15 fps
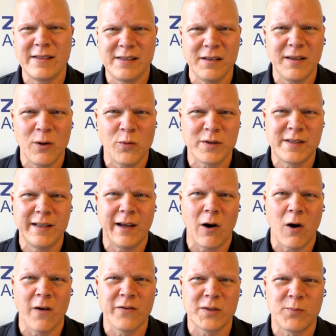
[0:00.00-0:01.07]
still think we're seeing
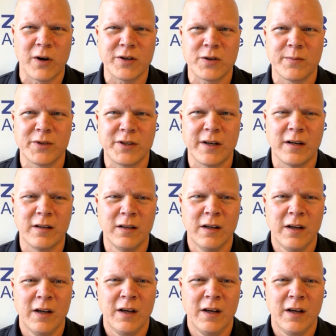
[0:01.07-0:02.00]
harvest pressure, Michelle.